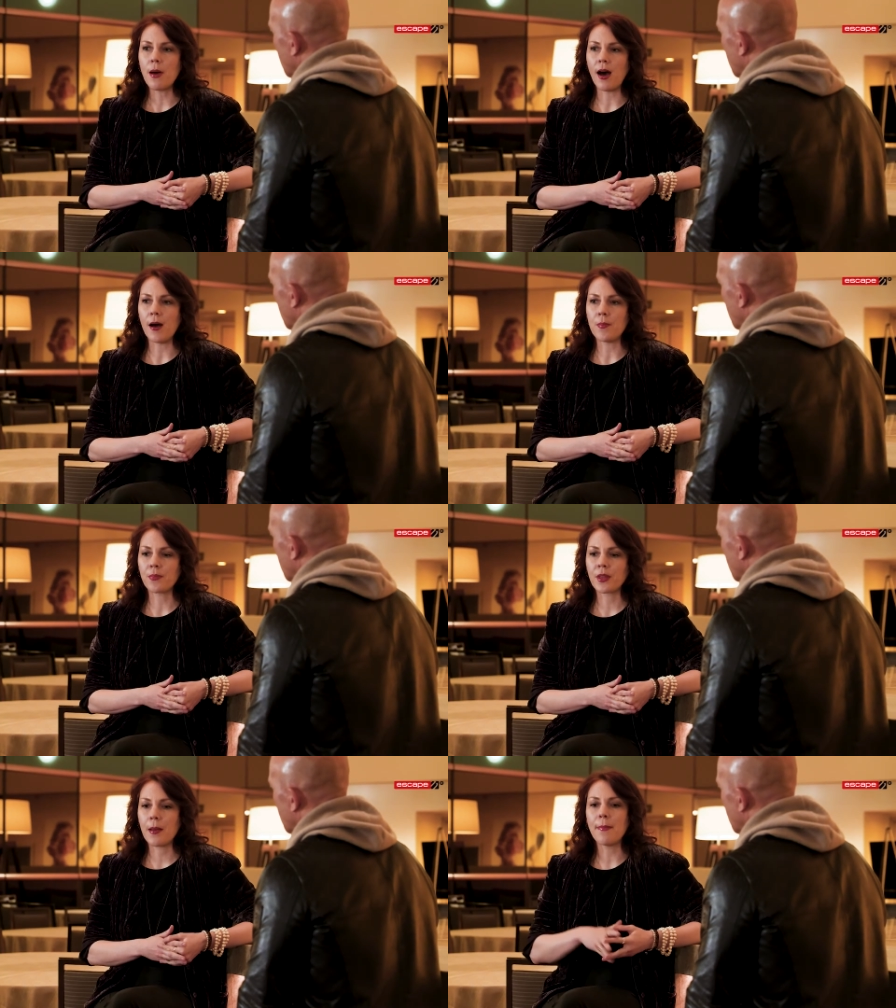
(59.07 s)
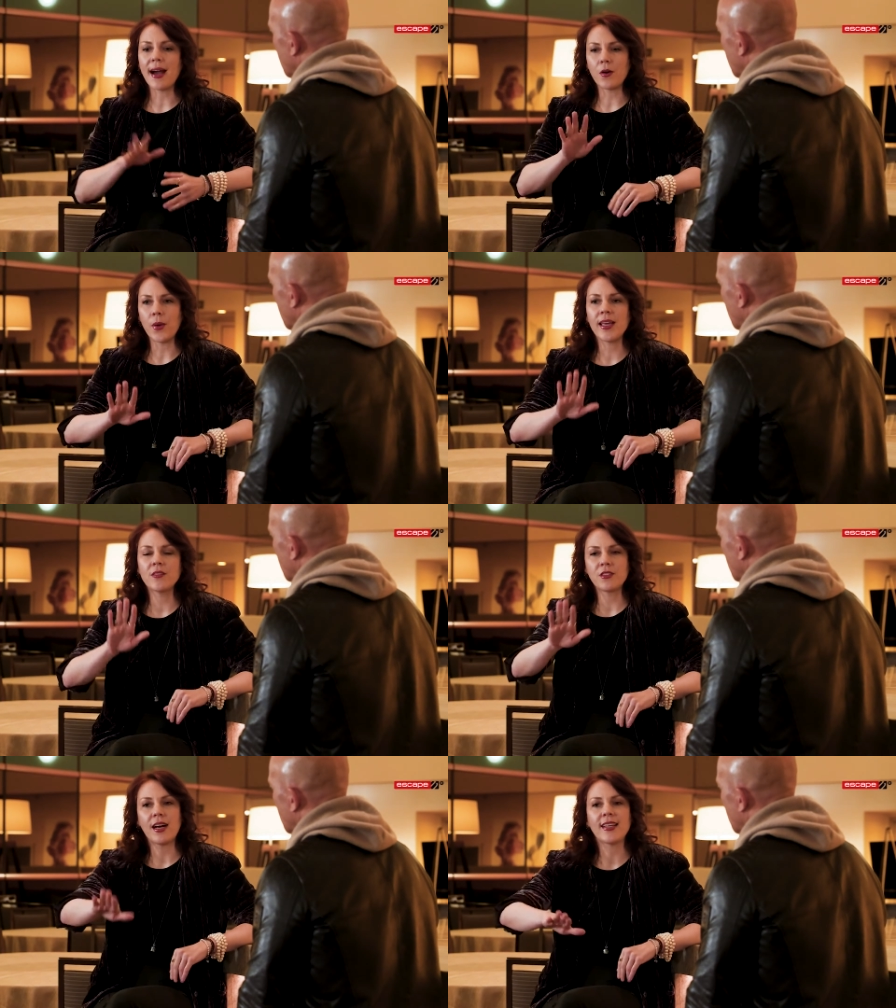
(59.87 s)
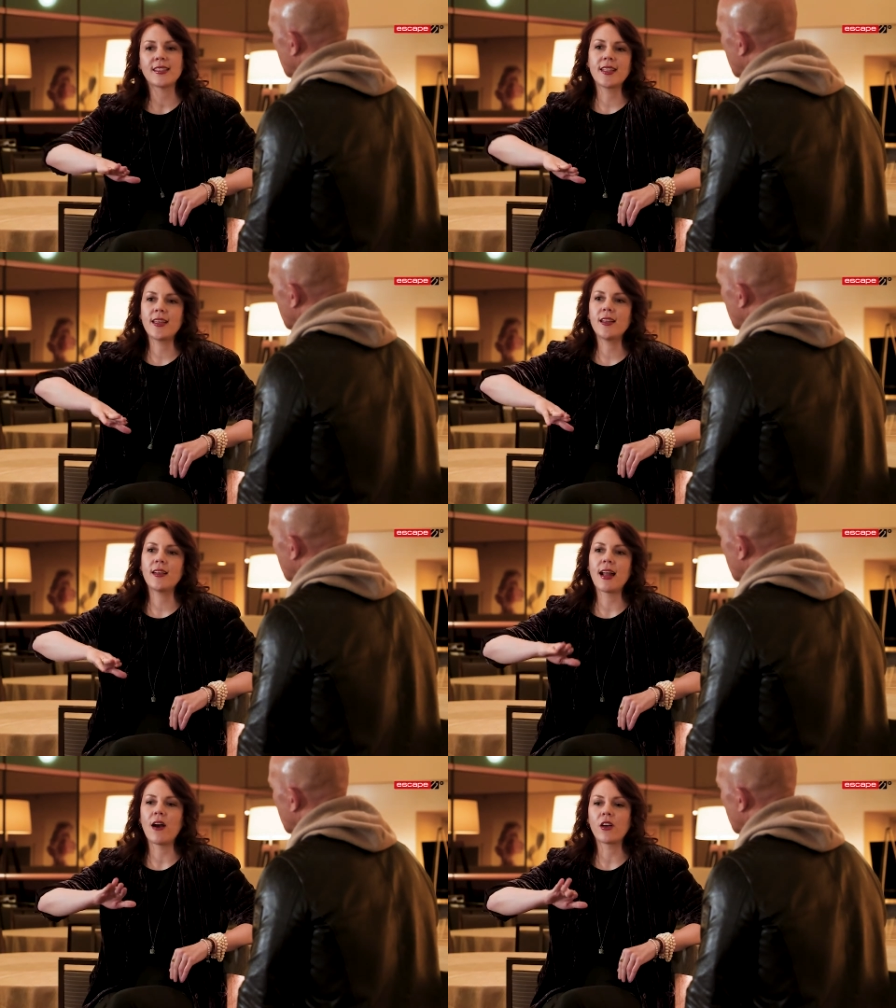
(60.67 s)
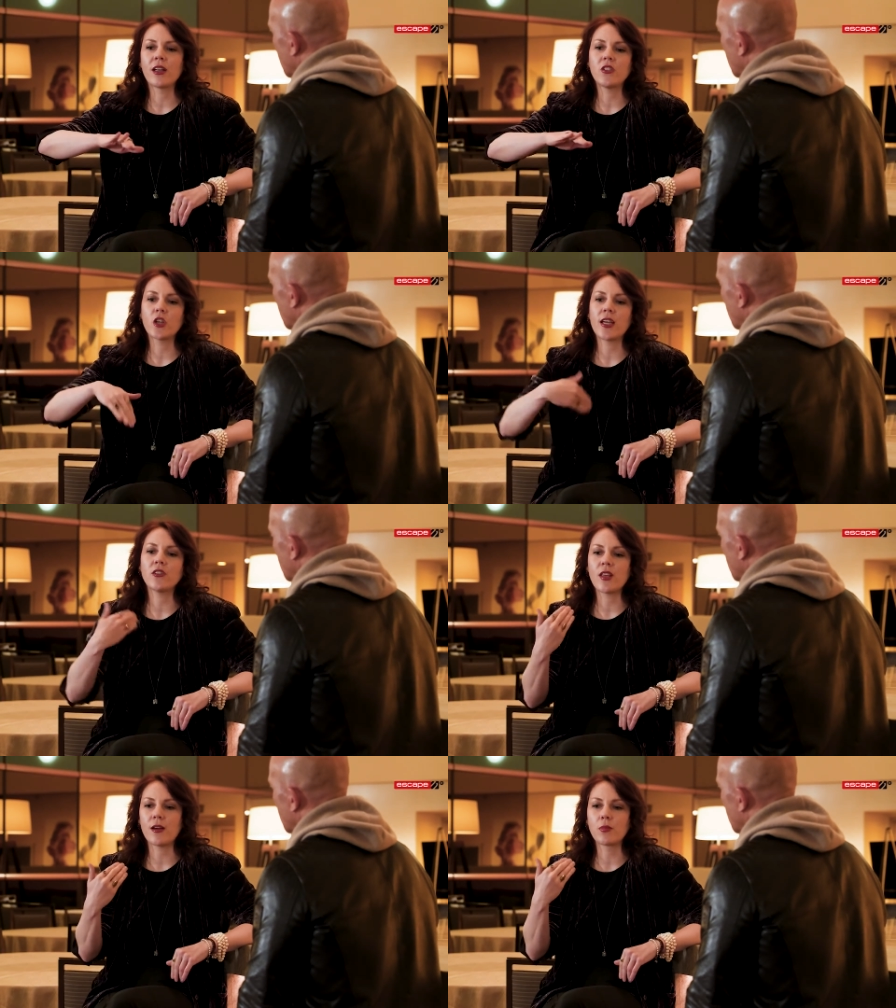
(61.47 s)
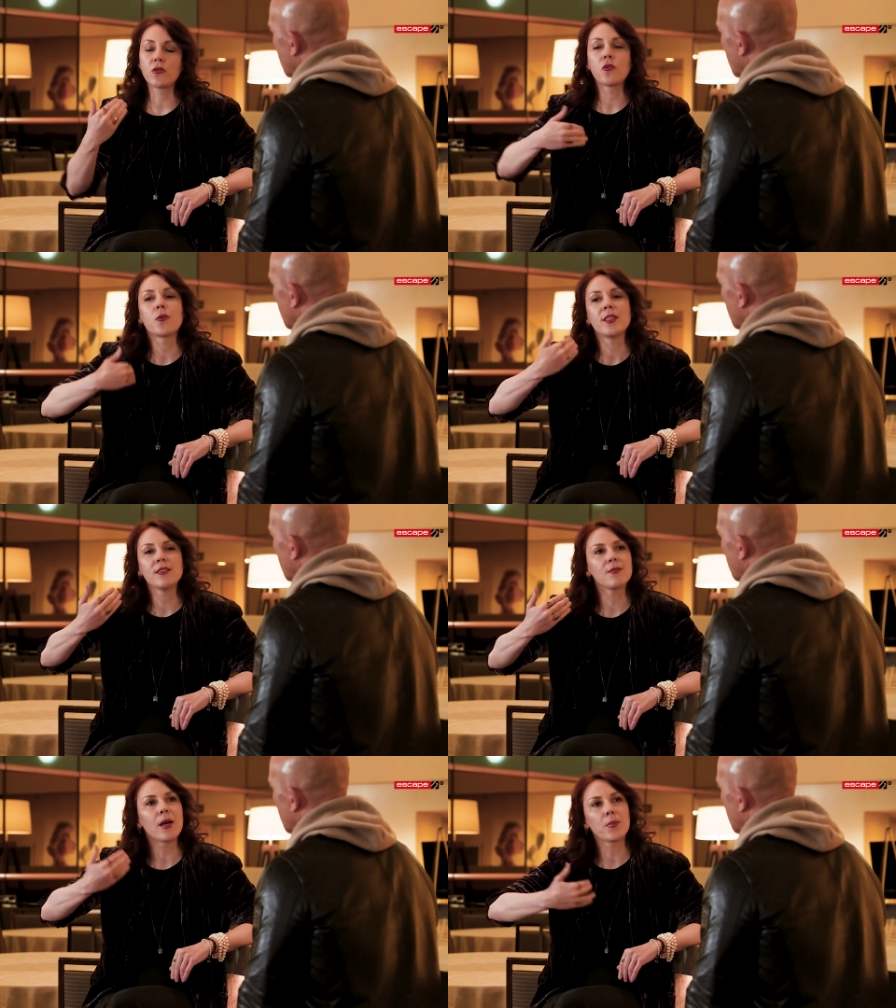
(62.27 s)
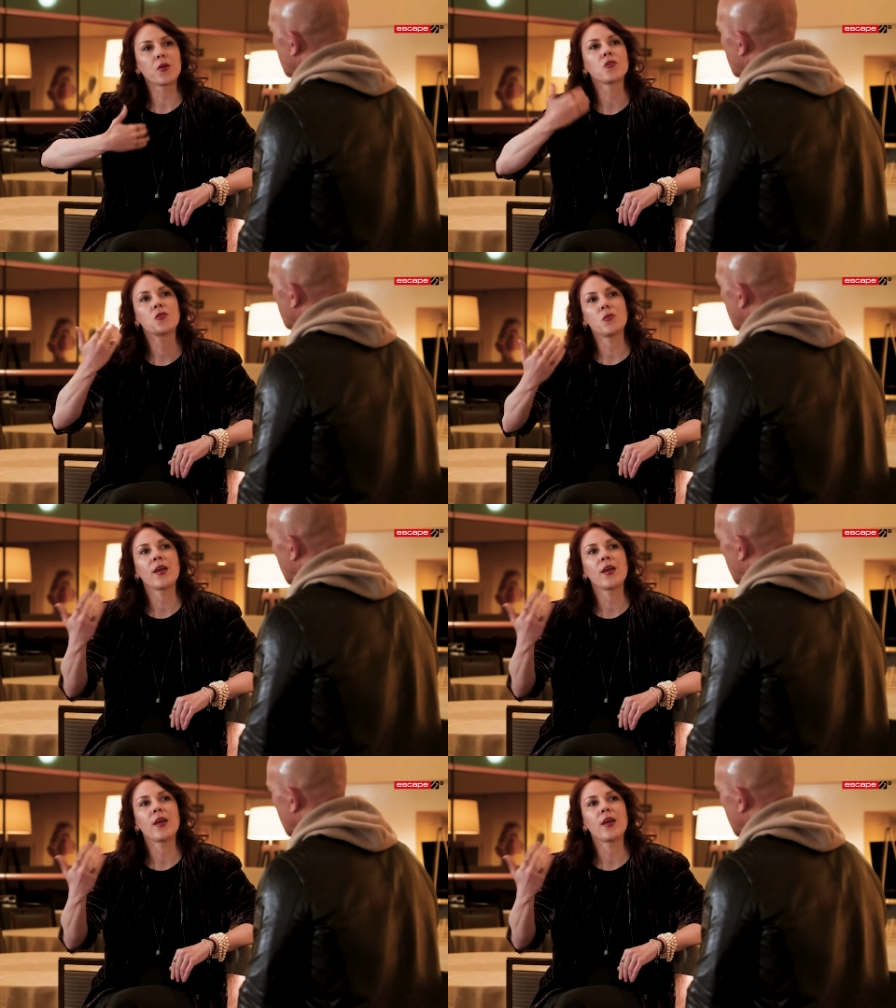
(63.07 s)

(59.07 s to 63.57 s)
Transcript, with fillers: um, back away and feel isolated, and how can I change that performance, my personal